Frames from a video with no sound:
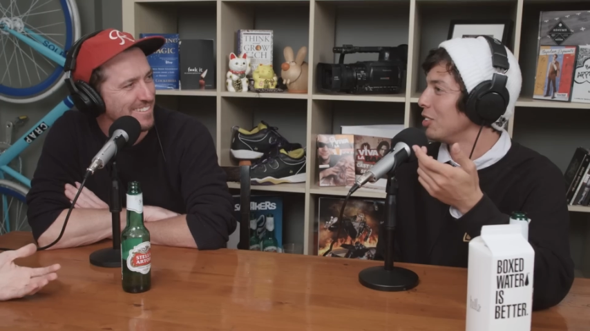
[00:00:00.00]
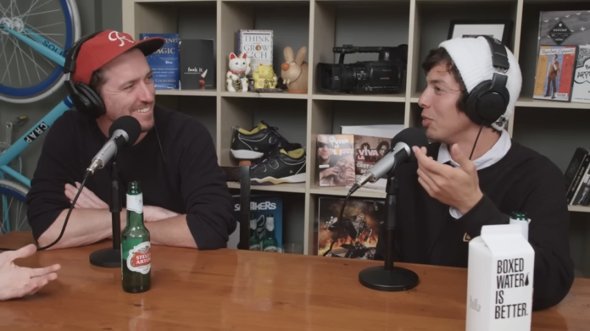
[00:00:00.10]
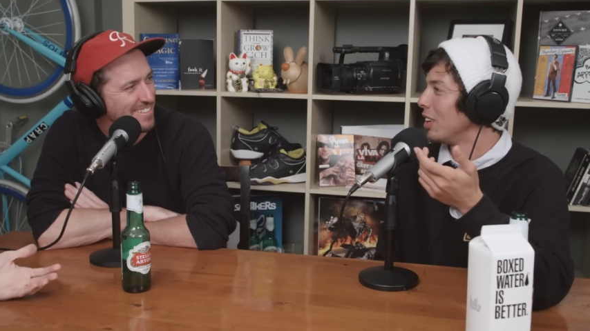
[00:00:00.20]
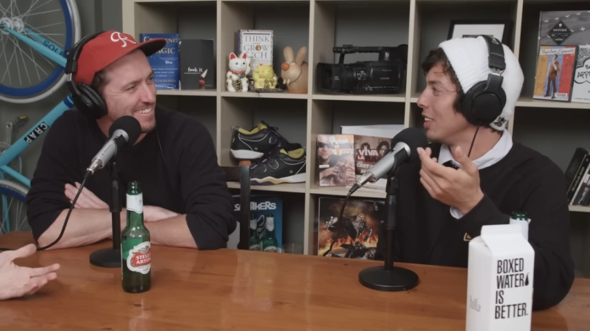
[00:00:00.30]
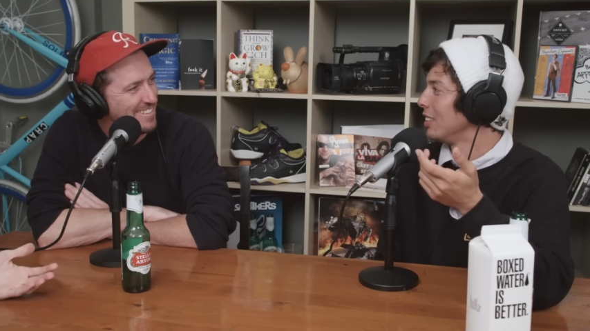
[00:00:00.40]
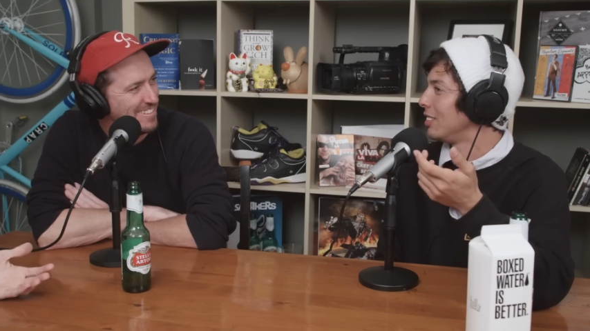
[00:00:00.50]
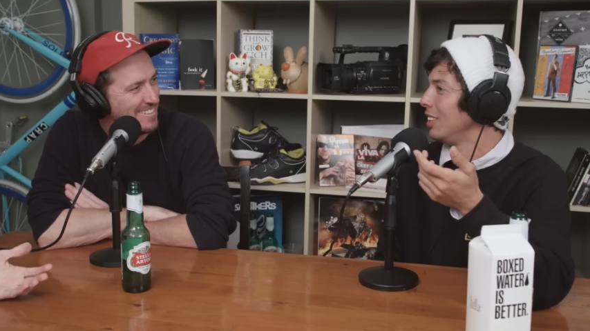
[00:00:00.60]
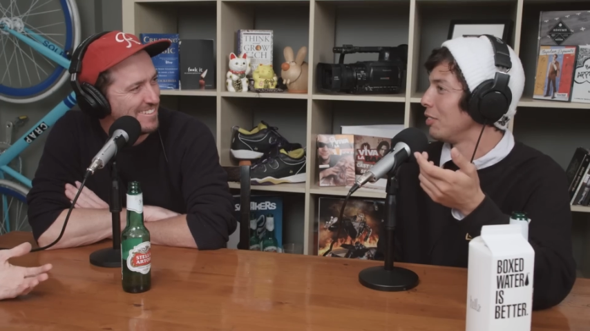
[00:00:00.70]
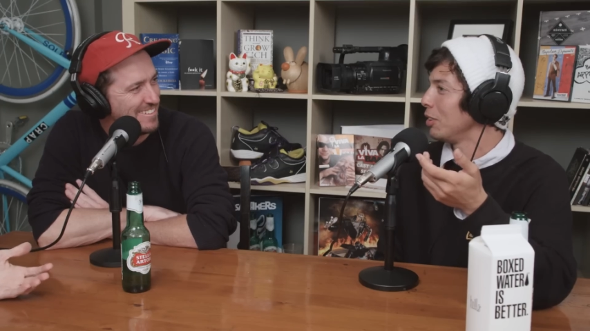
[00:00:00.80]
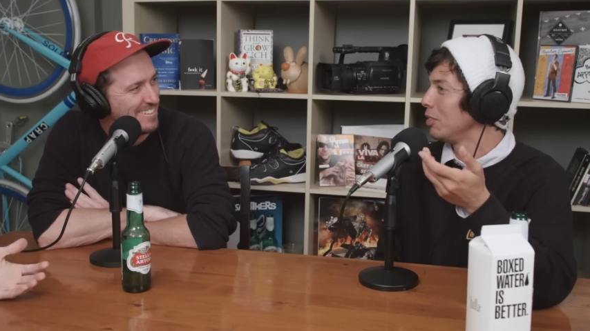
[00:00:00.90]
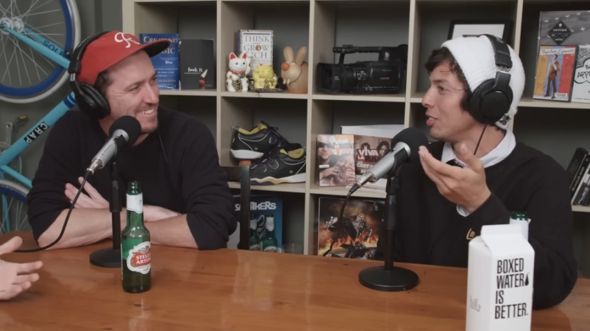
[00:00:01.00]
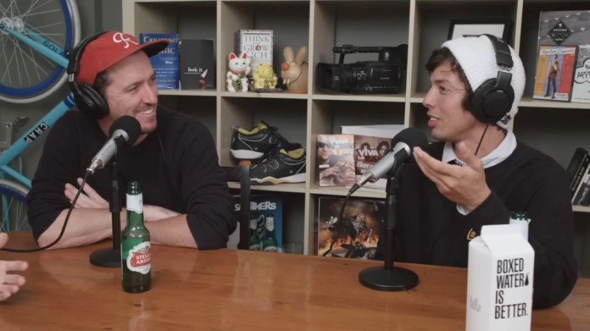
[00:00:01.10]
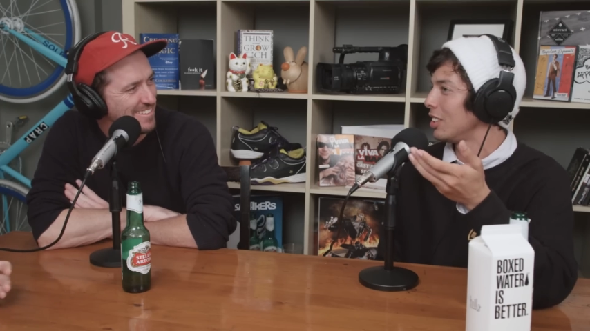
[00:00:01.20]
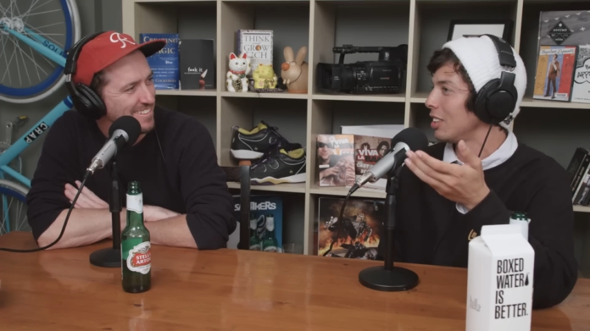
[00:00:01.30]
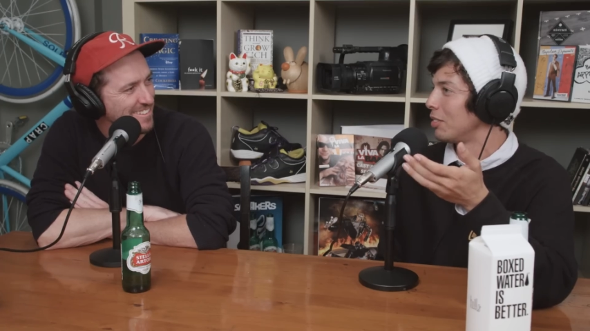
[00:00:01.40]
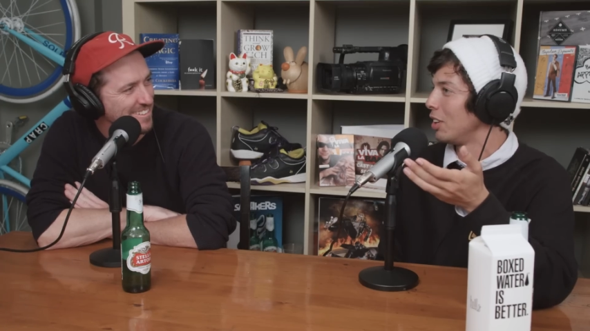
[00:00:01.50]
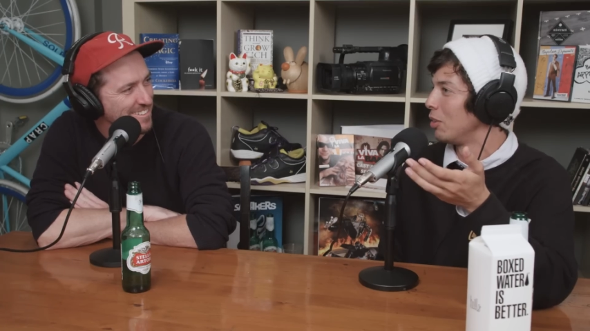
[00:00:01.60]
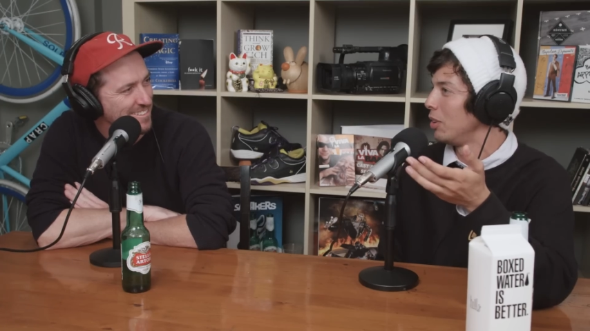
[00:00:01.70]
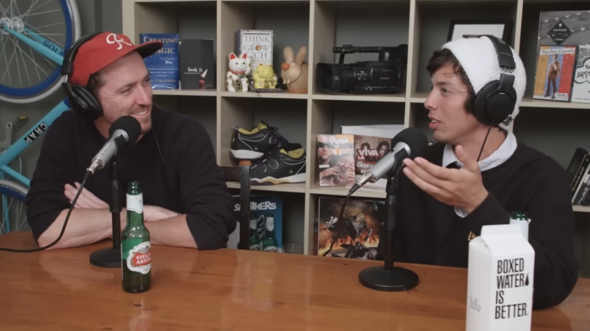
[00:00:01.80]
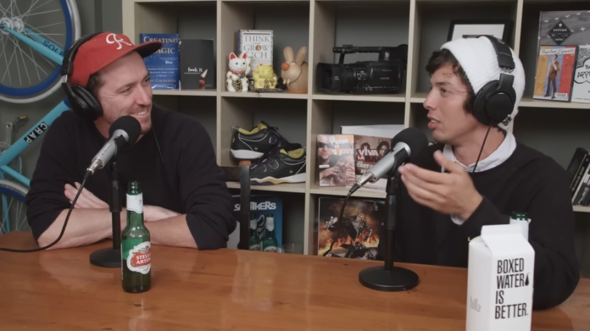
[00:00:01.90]
Speaker 1: I just you wanted know, to see if it was like if they're
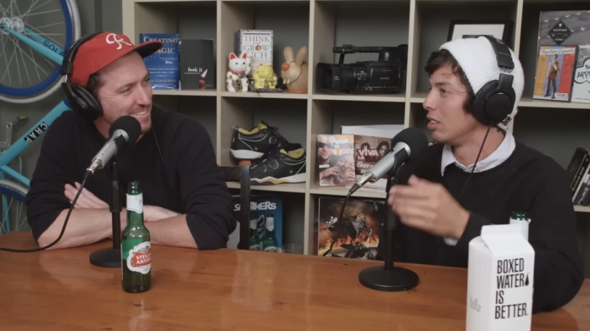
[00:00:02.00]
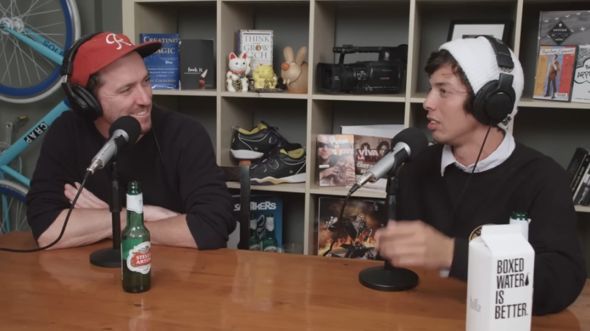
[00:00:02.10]
real.